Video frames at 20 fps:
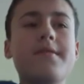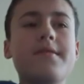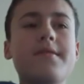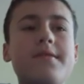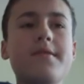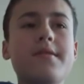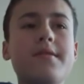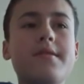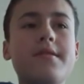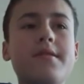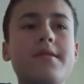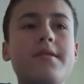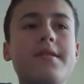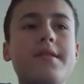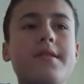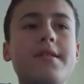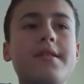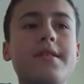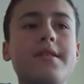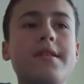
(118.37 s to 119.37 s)

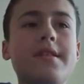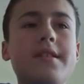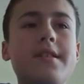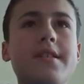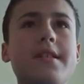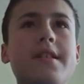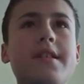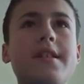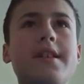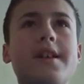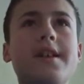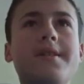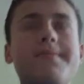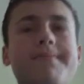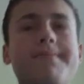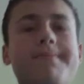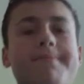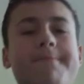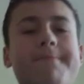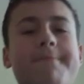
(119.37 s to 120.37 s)

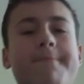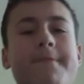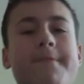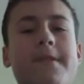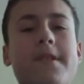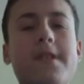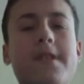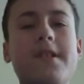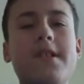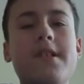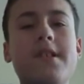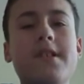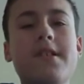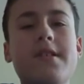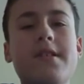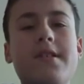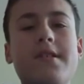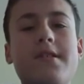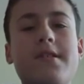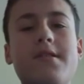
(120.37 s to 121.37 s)

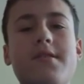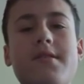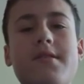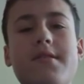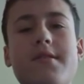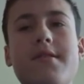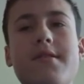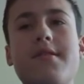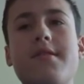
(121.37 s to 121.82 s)
[no speech]